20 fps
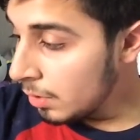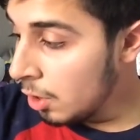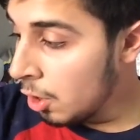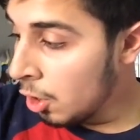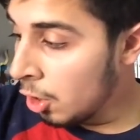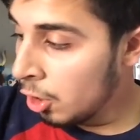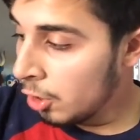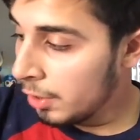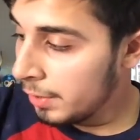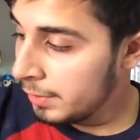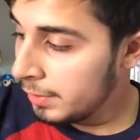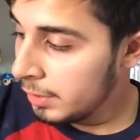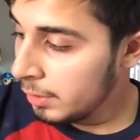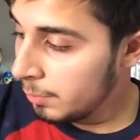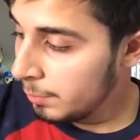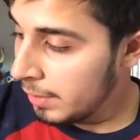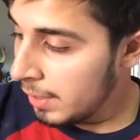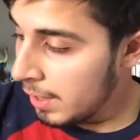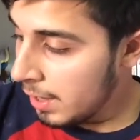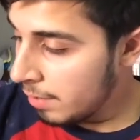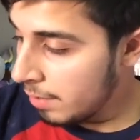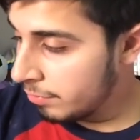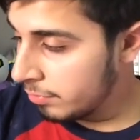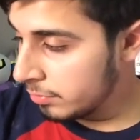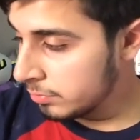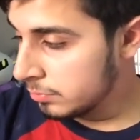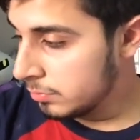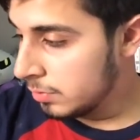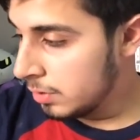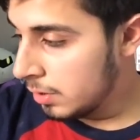Oh, and here we have
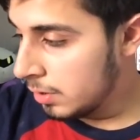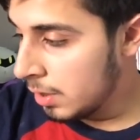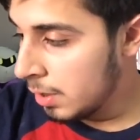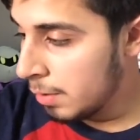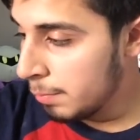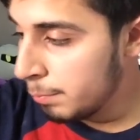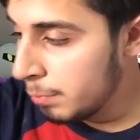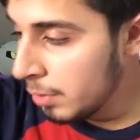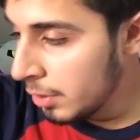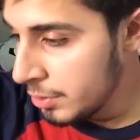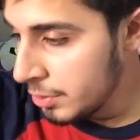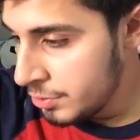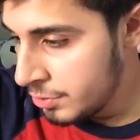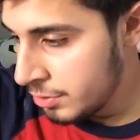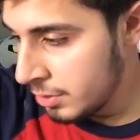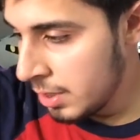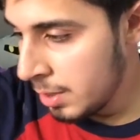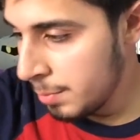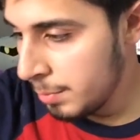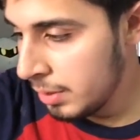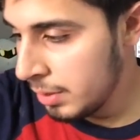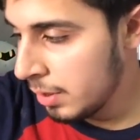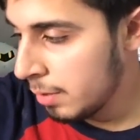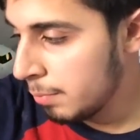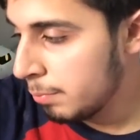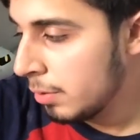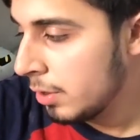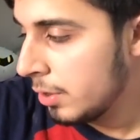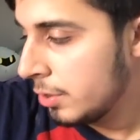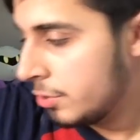a bunch, and I mean a
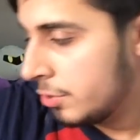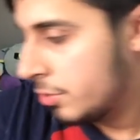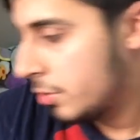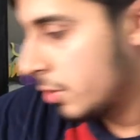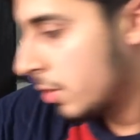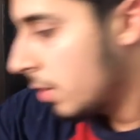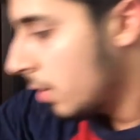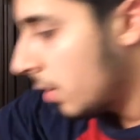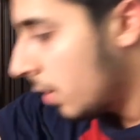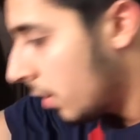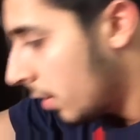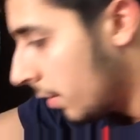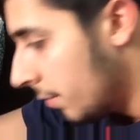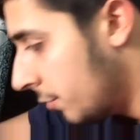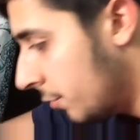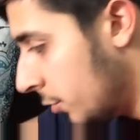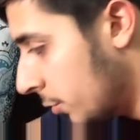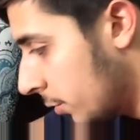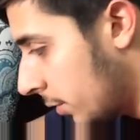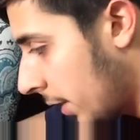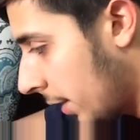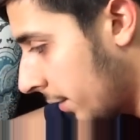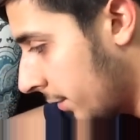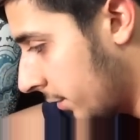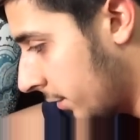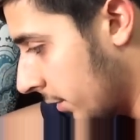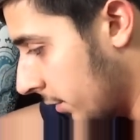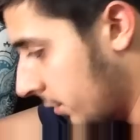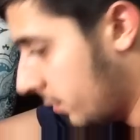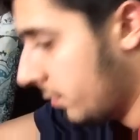bunch of, you
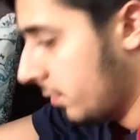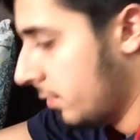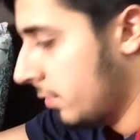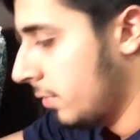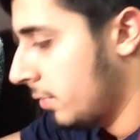guessed it,